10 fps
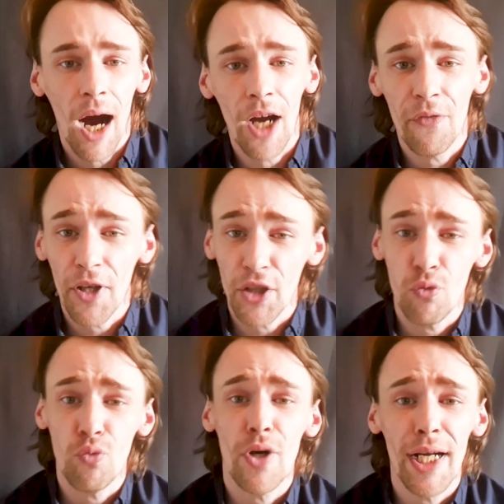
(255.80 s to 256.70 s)
I find
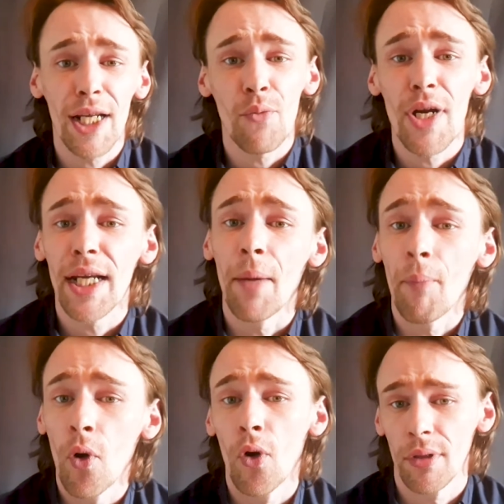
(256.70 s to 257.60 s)
it's really
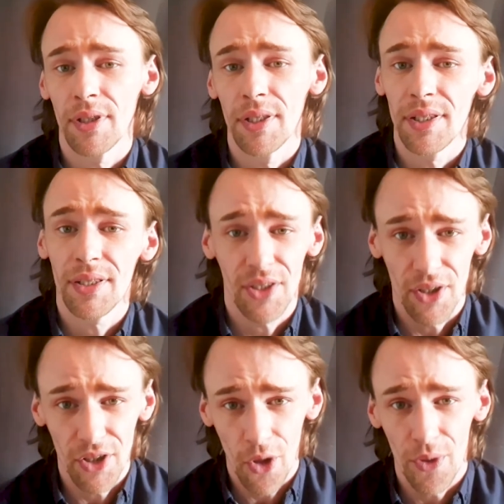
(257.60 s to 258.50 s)
important
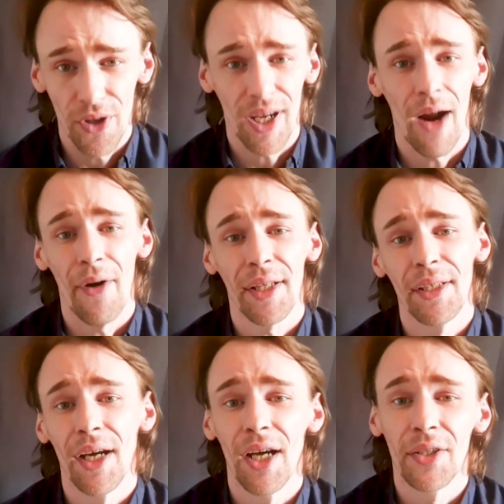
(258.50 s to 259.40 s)
to know your
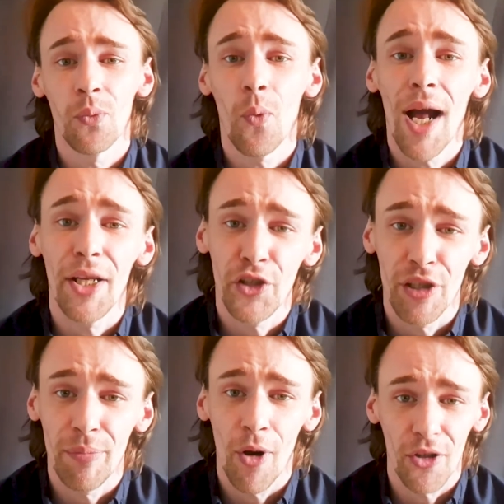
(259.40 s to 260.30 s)
character as well
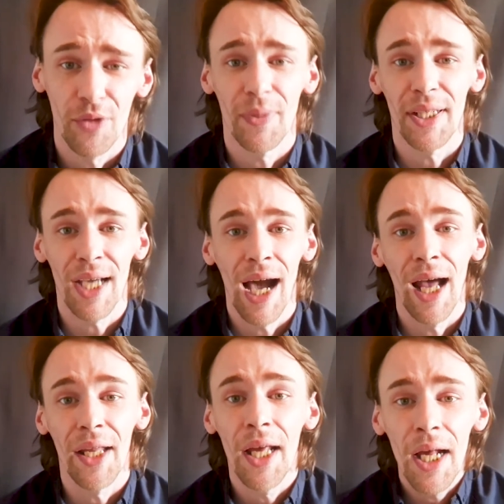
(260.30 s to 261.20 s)
as you possibly
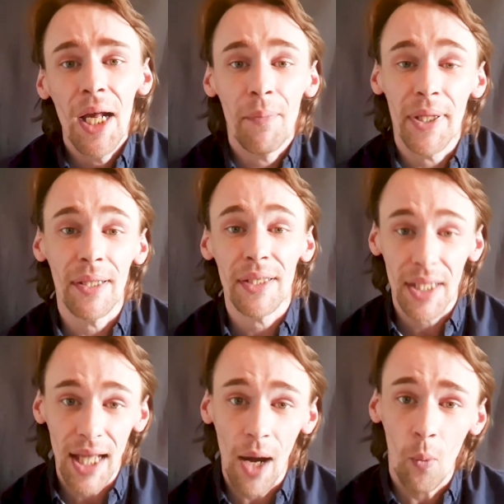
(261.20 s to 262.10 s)
can,
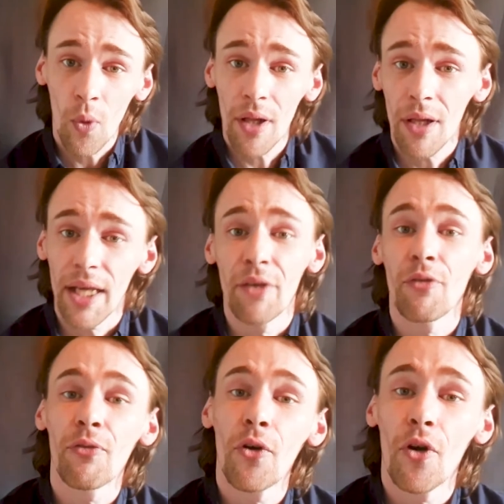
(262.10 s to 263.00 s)
because that will
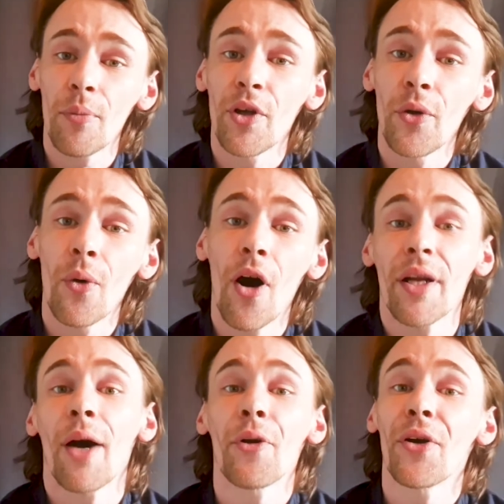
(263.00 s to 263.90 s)
inform you
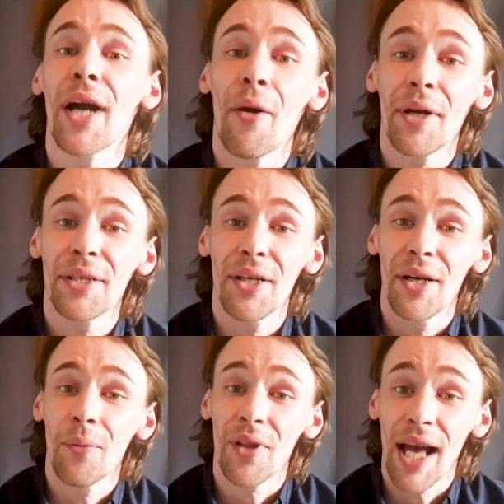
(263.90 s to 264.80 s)
on how your
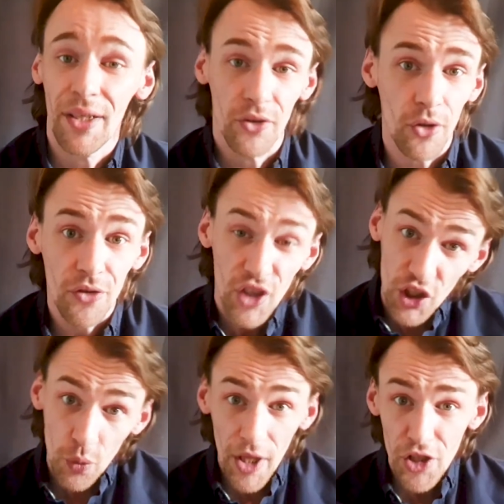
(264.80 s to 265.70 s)
character will handle
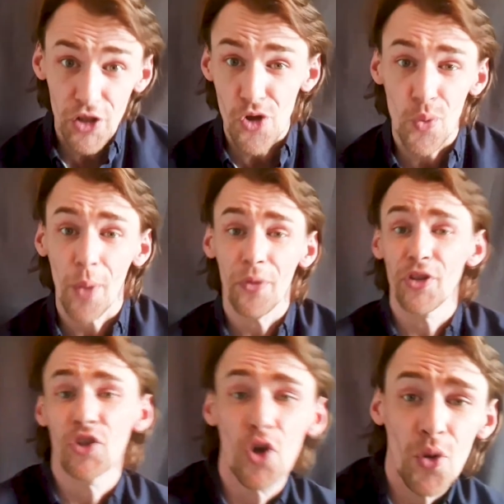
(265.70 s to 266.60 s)
situations throughout
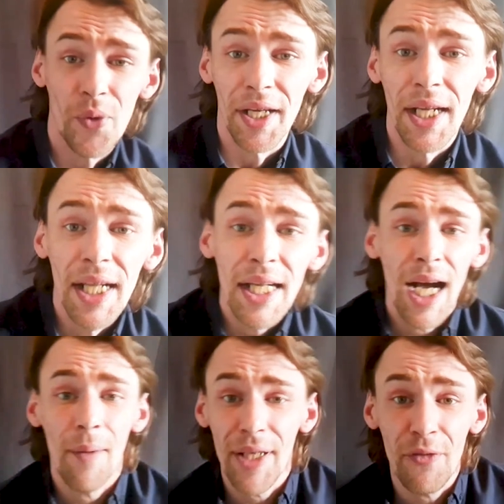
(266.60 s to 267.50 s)
the story.
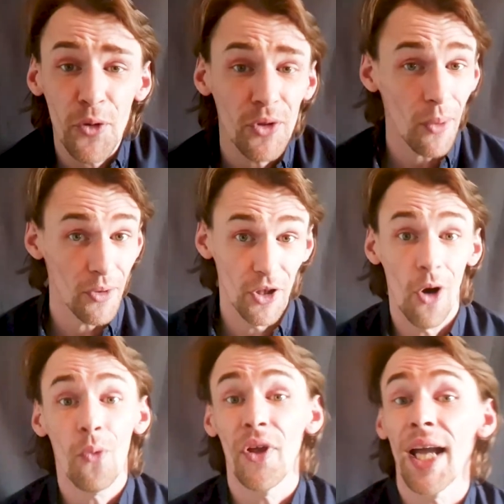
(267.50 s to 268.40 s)
I mean, if you don't
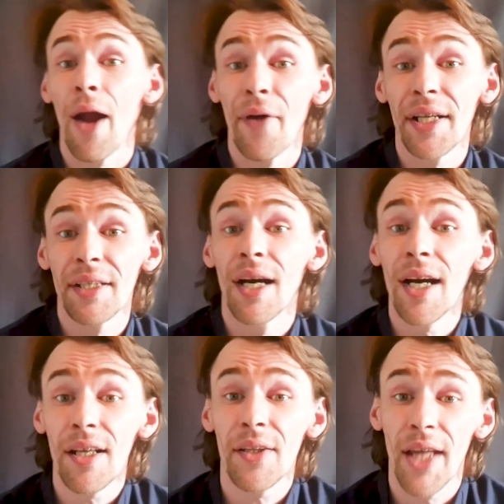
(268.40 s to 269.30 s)
know the
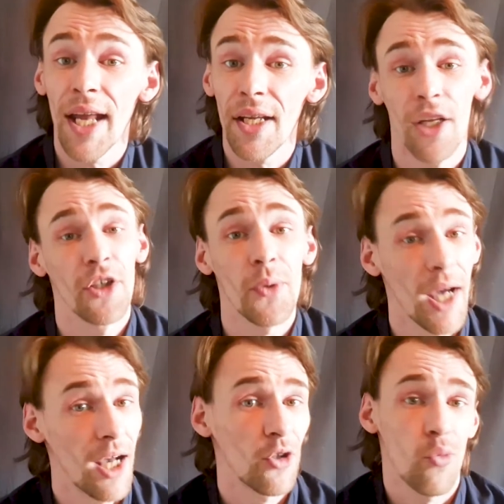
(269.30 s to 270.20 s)
character, then you
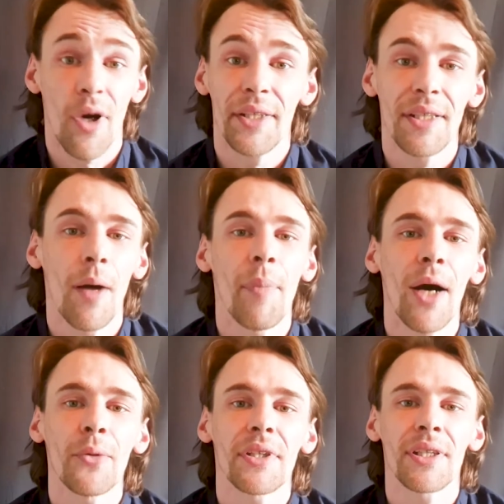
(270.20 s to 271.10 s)
can't write
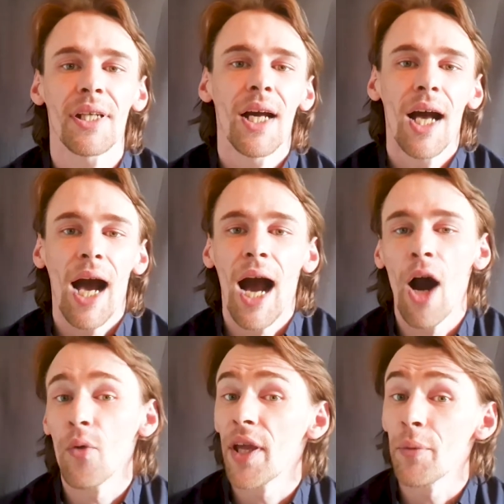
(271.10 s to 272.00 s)
about
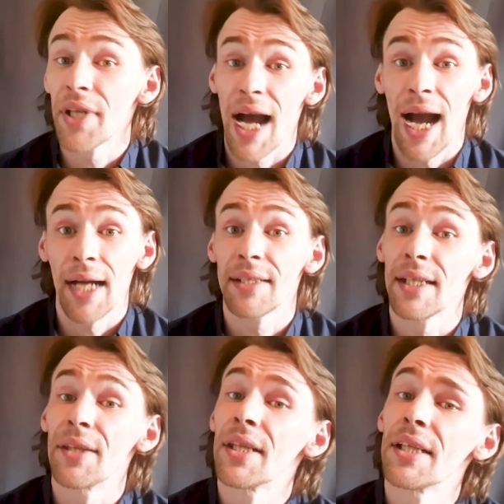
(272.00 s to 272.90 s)
how they would
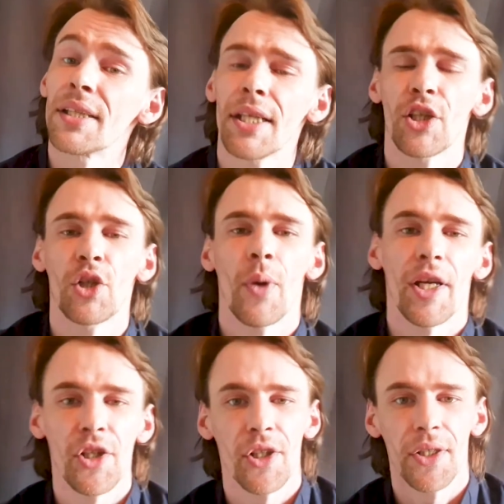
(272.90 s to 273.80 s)
act in these
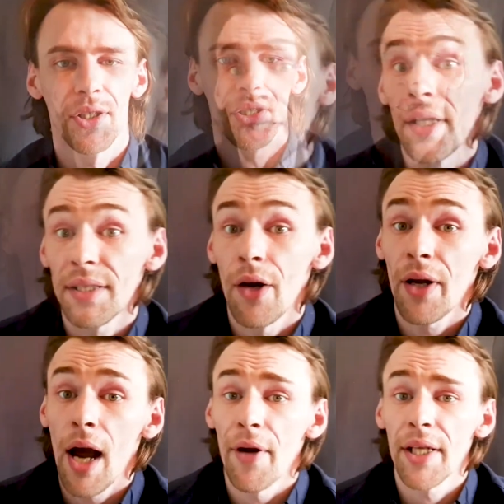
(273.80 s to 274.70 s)
situations. When looking at our
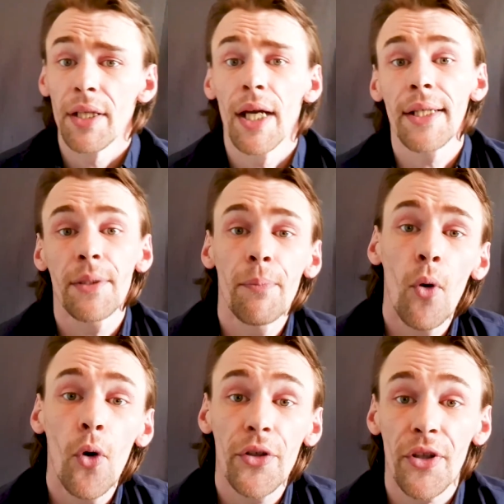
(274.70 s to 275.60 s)
character, it's
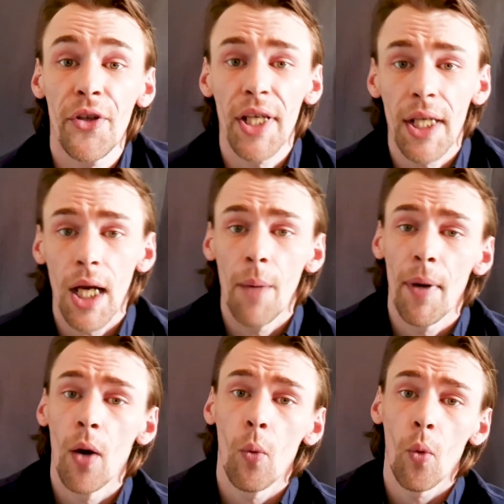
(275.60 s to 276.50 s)
important to think
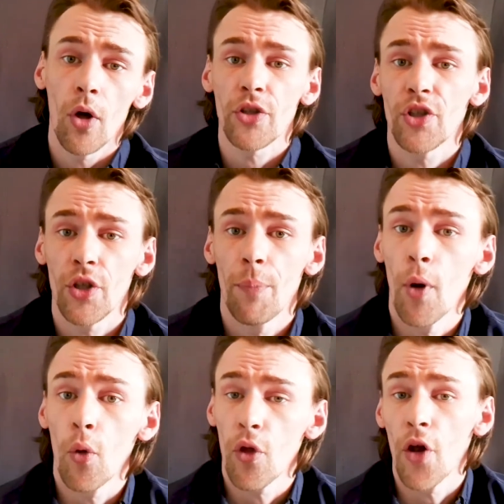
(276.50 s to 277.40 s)
about what's
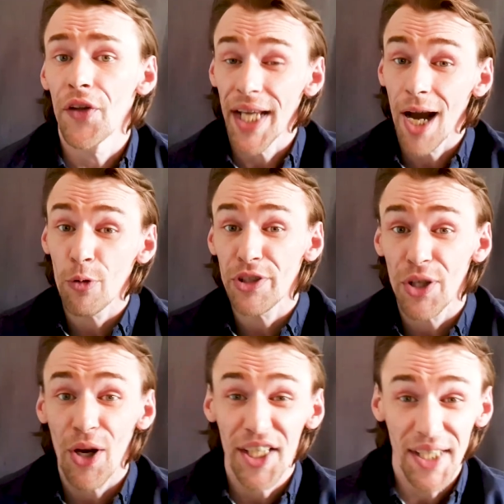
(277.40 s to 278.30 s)
both on the
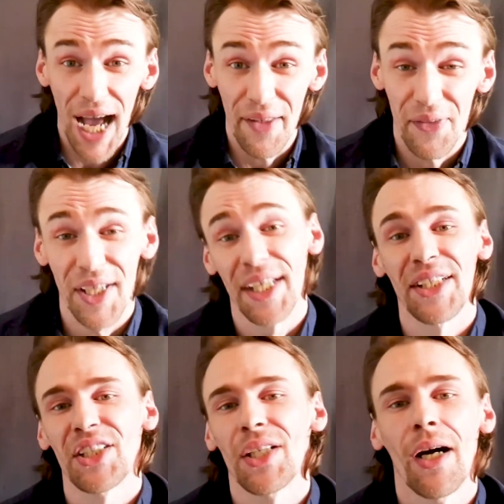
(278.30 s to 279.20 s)
outside and the
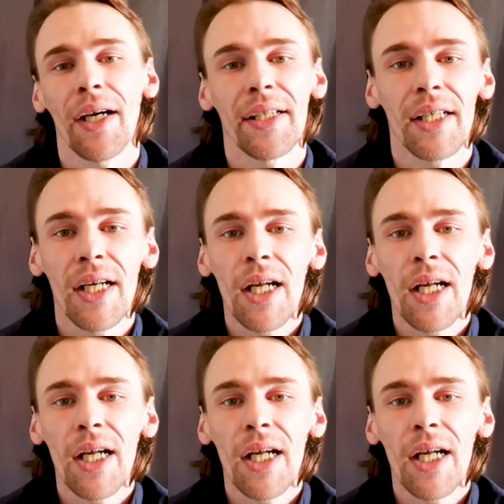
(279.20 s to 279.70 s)
inside.